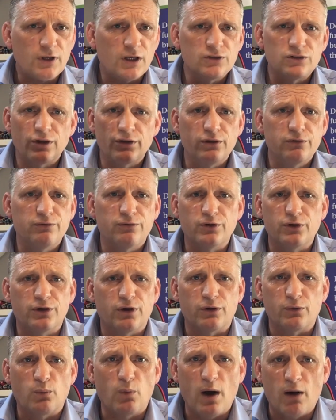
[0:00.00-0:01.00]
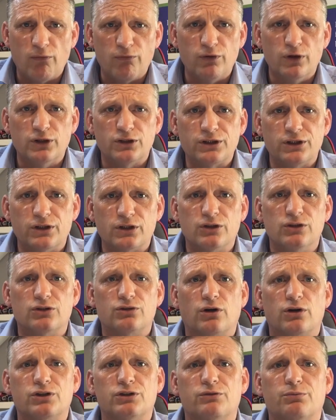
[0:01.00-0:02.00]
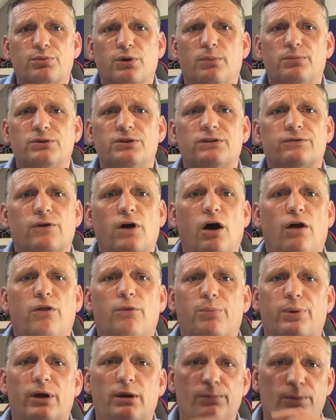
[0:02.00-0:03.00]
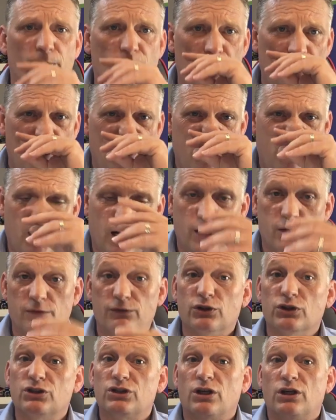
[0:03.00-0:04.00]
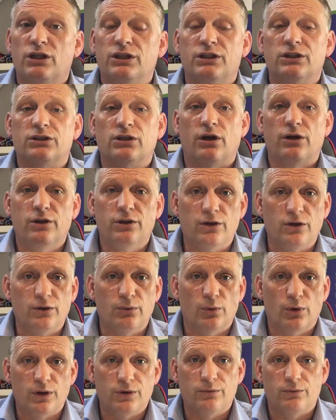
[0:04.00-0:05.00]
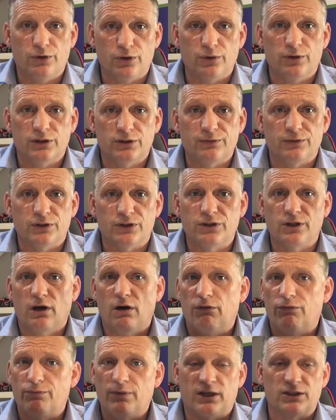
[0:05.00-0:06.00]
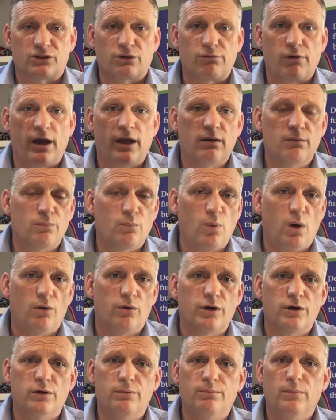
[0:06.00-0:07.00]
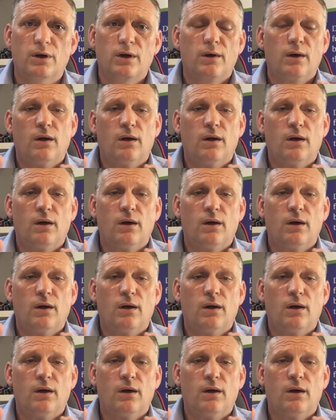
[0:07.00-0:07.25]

So you're well versed in the construction of properties for other people, and you've just suddenly decided that you want to do this for yourself. That's great. Welcome.